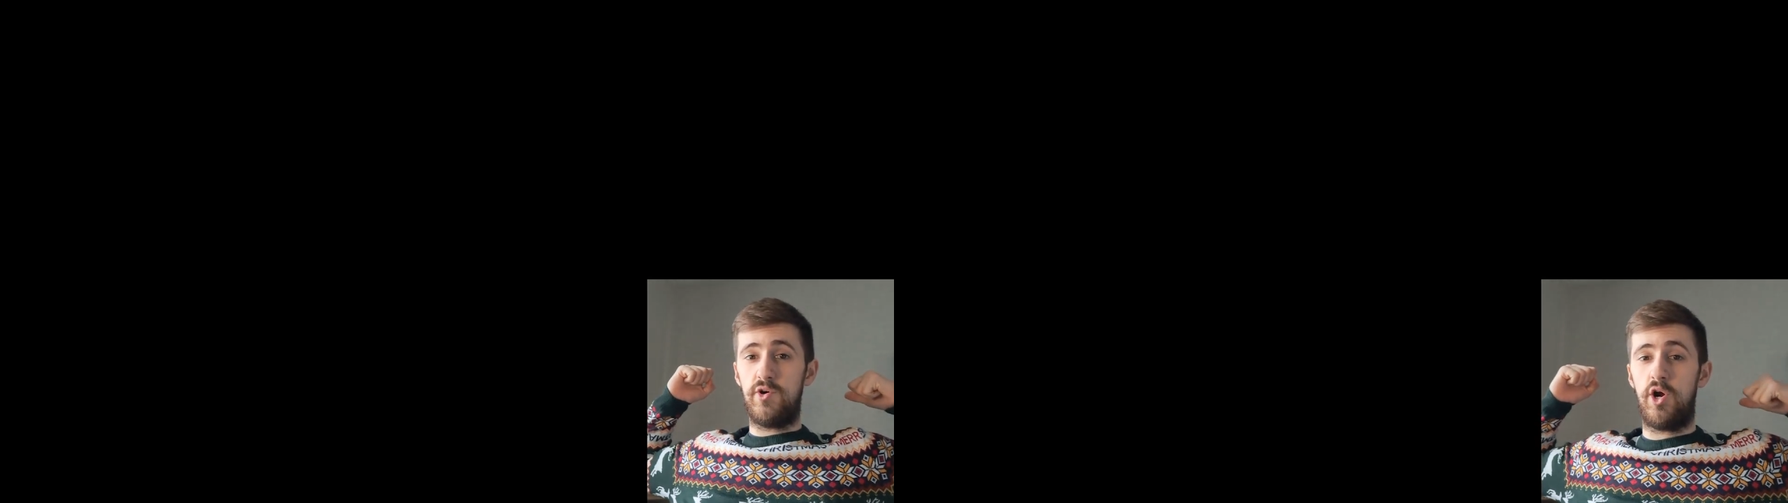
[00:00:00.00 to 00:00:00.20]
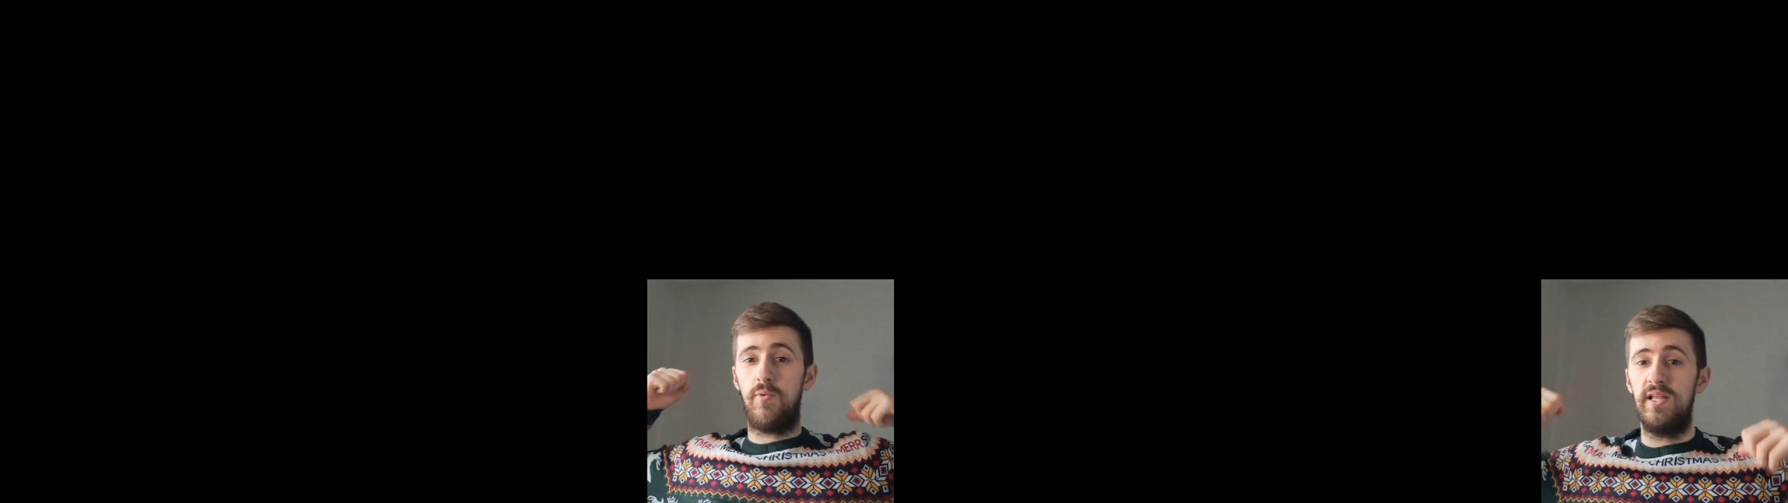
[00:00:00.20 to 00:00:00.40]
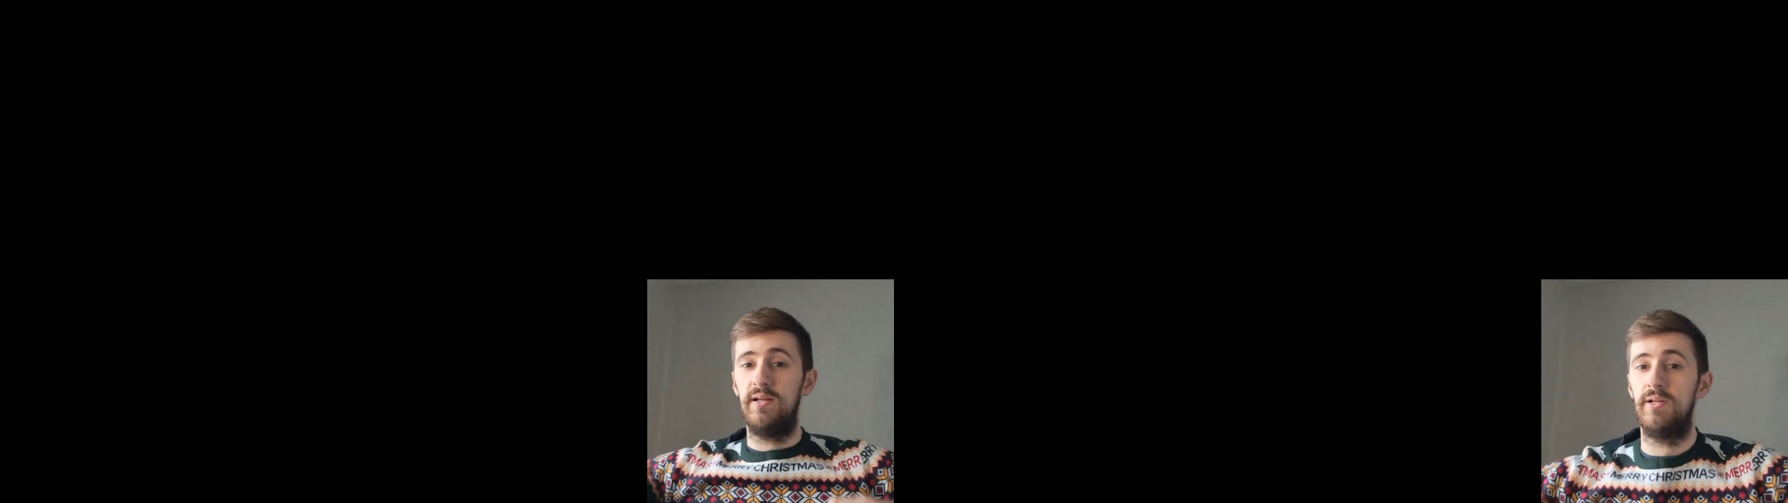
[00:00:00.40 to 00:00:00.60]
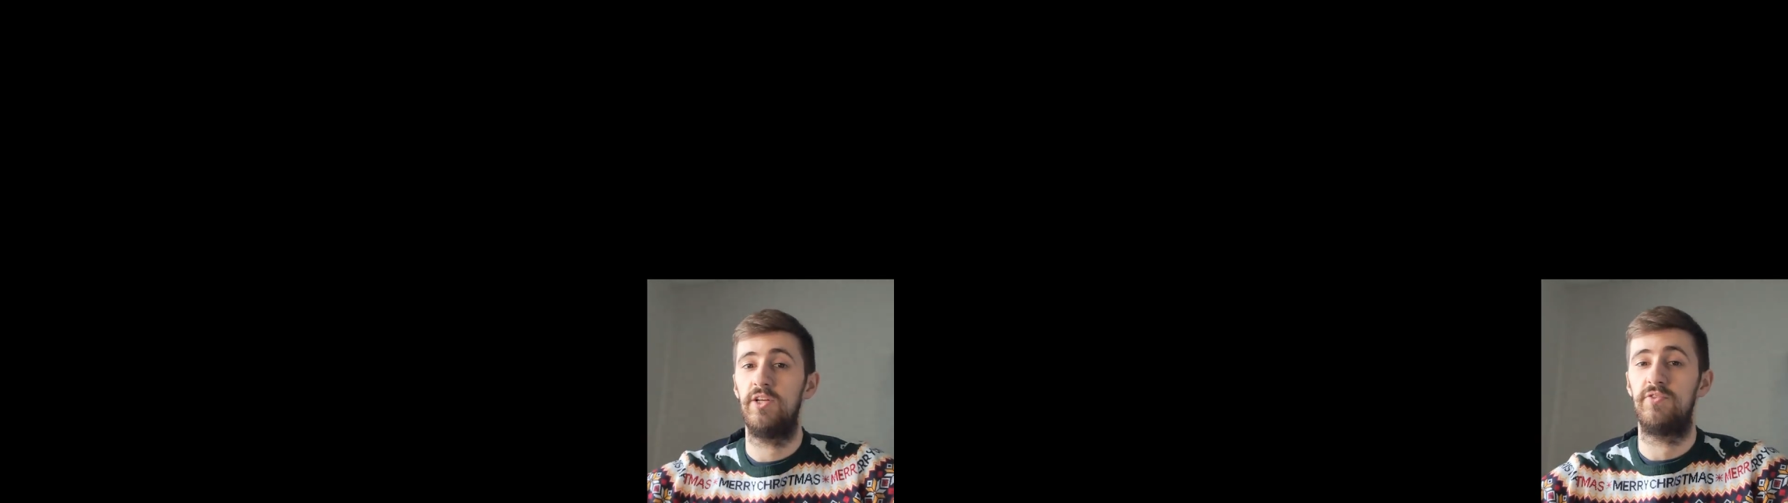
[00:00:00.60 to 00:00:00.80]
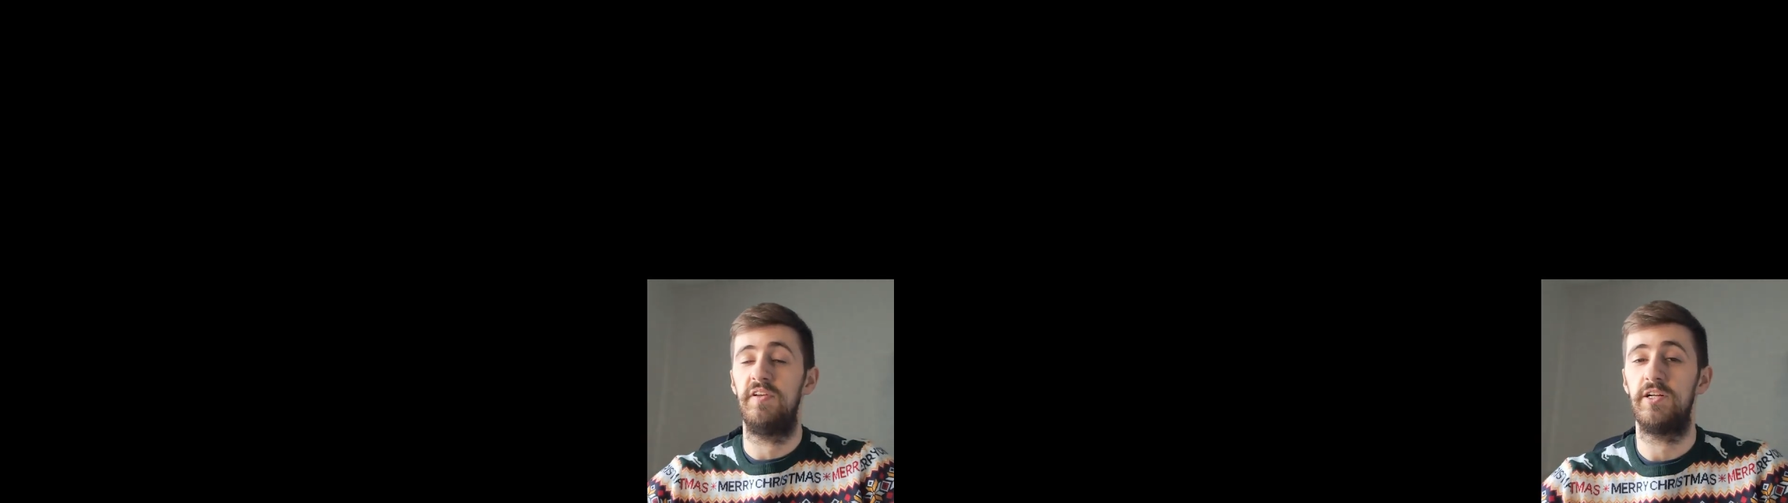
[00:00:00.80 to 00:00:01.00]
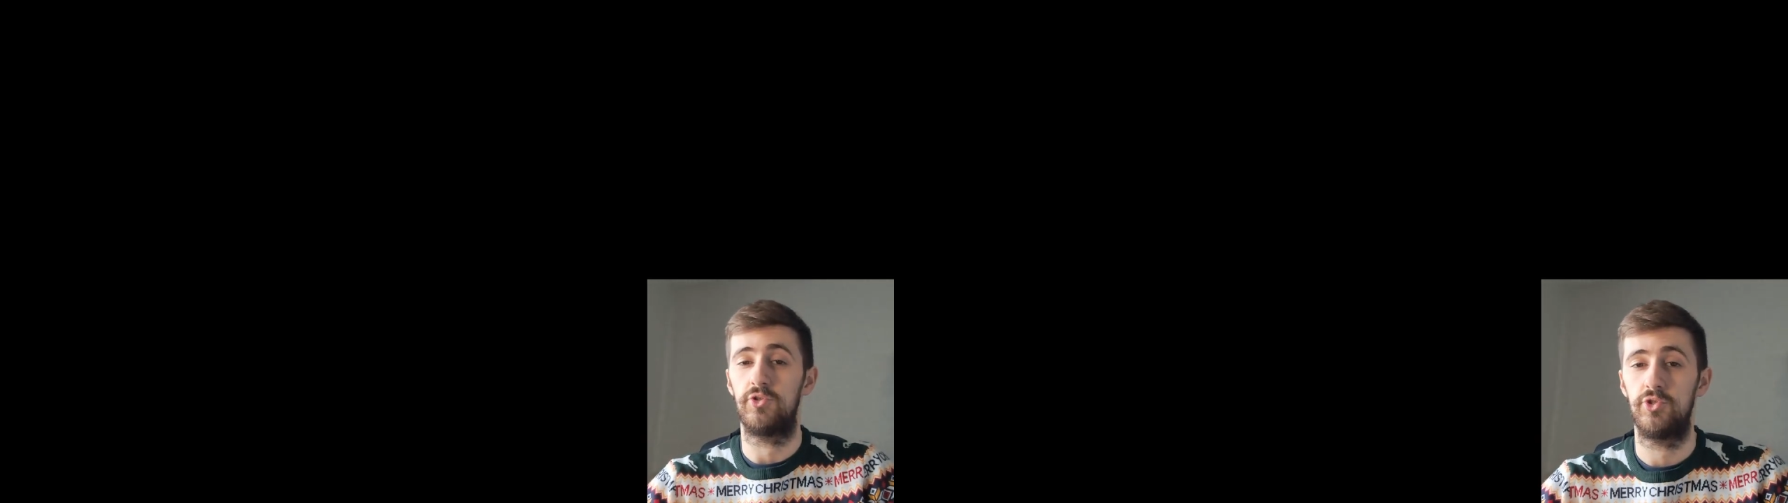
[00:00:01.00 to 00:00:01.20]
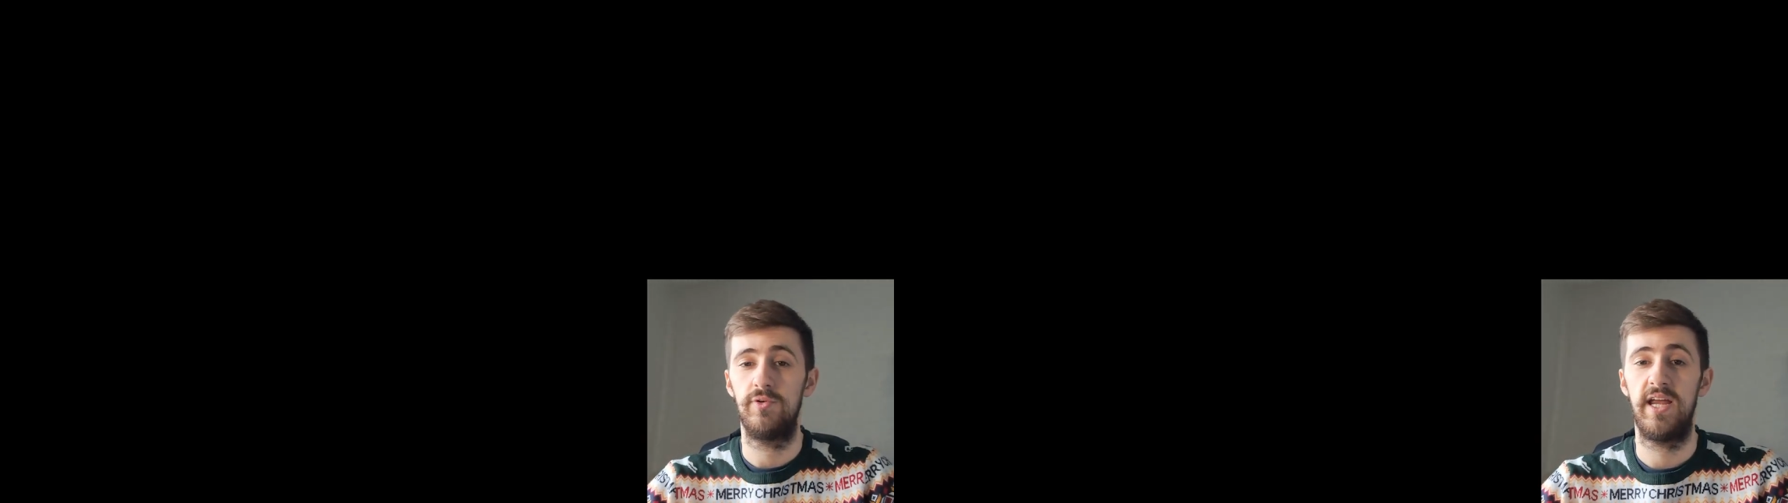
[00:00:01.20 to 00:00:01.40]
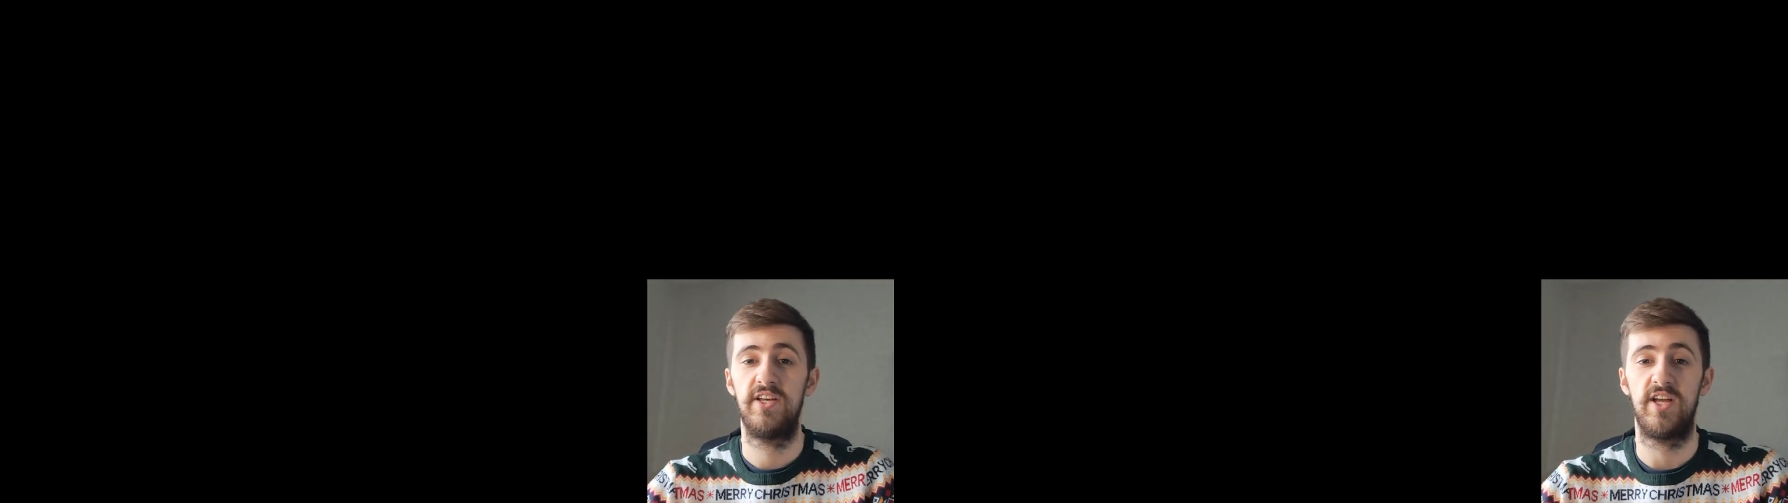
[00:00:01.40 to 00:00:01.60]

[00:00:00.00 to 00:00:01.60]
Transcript: Kart Wii Limitless Vehicle Showcase